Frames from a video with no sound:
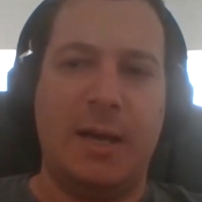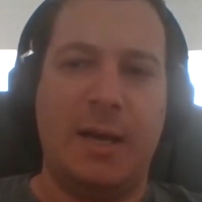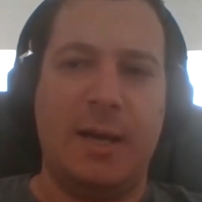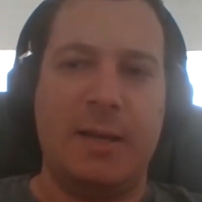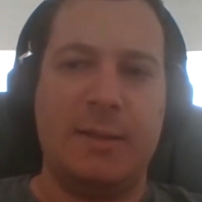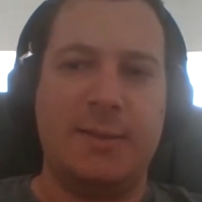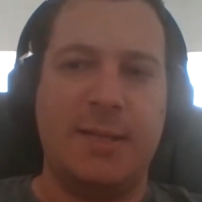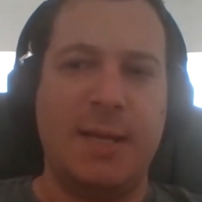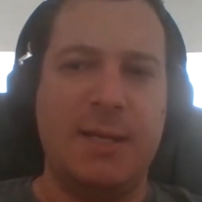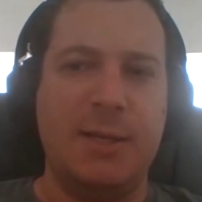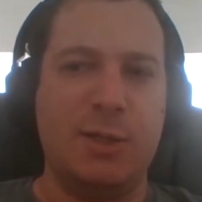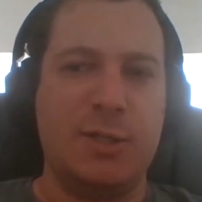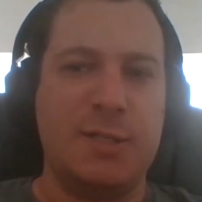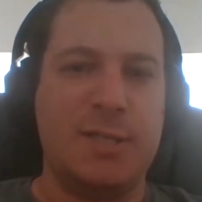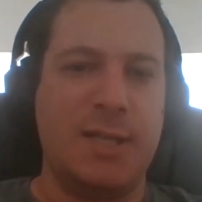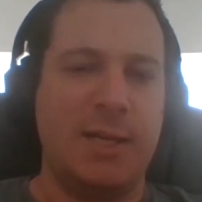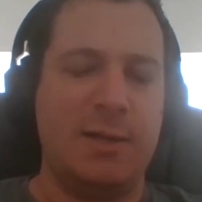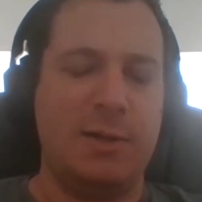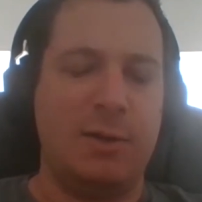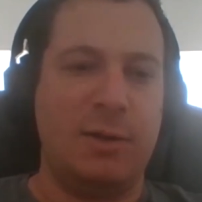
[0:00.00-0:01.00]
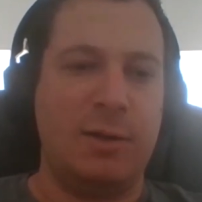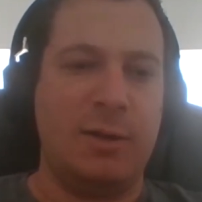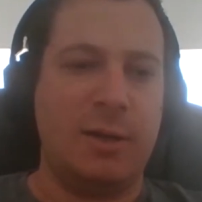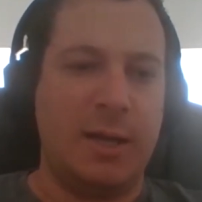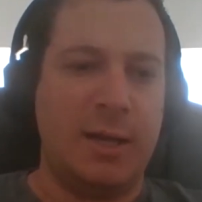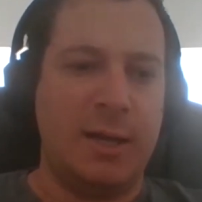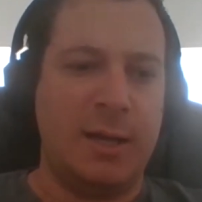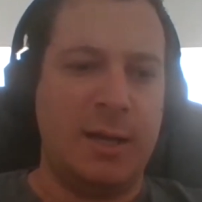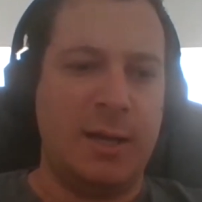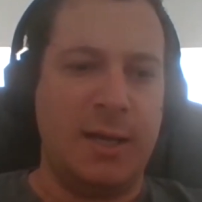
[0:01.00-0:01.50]
uh, ten years
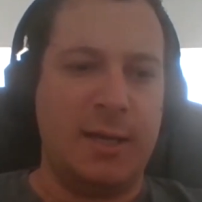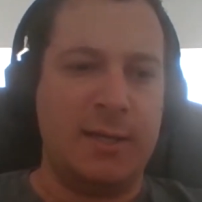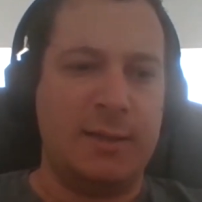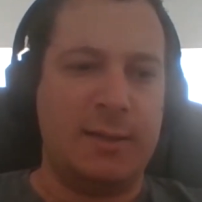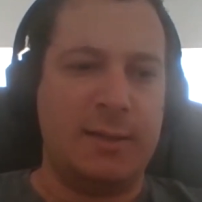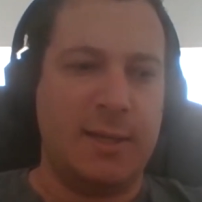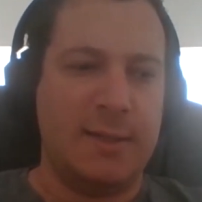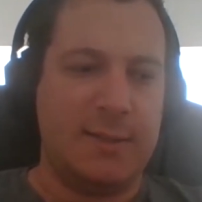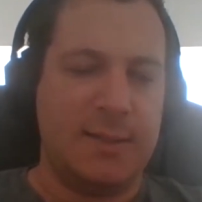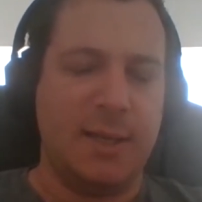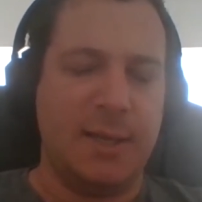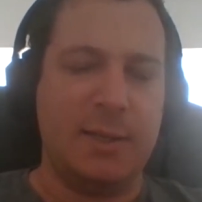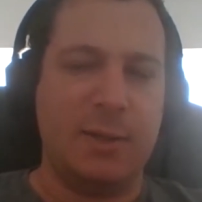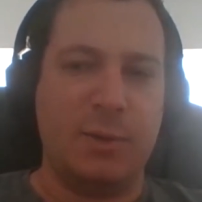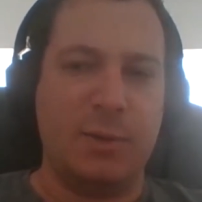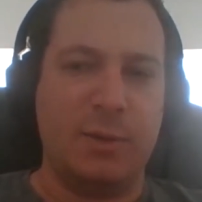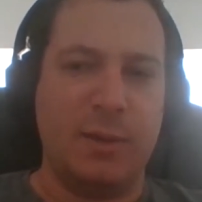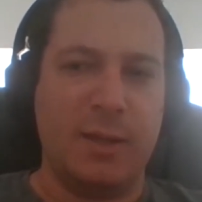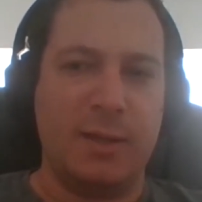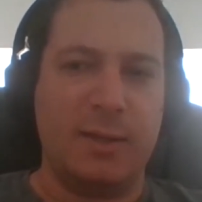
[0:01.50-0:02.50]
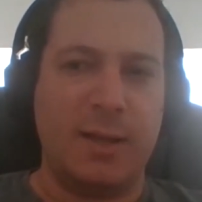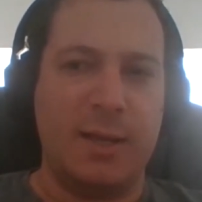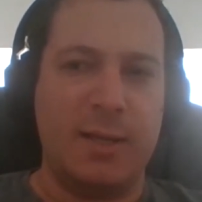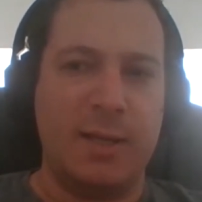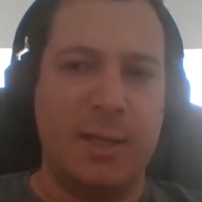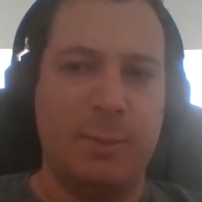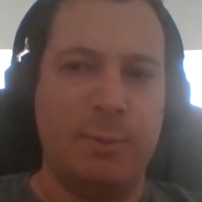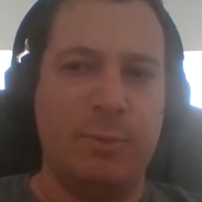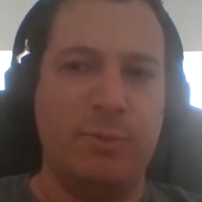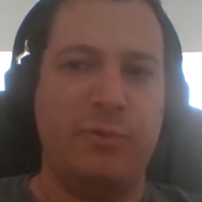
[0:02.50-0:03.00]
later, uh, I can tell you
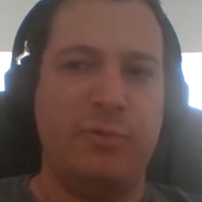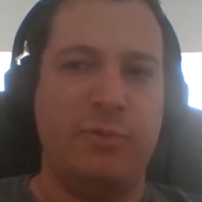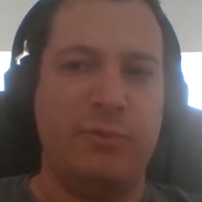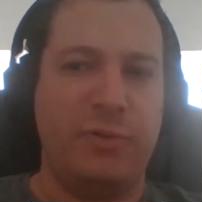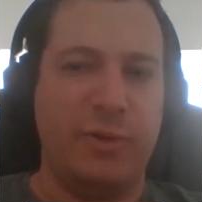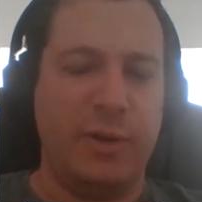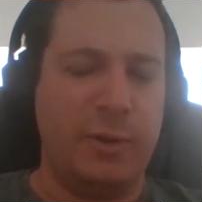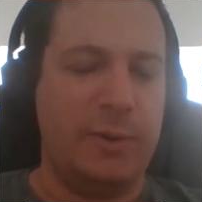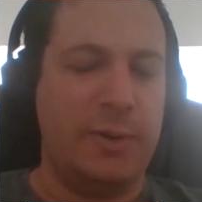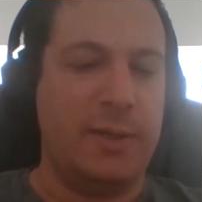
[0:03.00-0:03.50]
that I am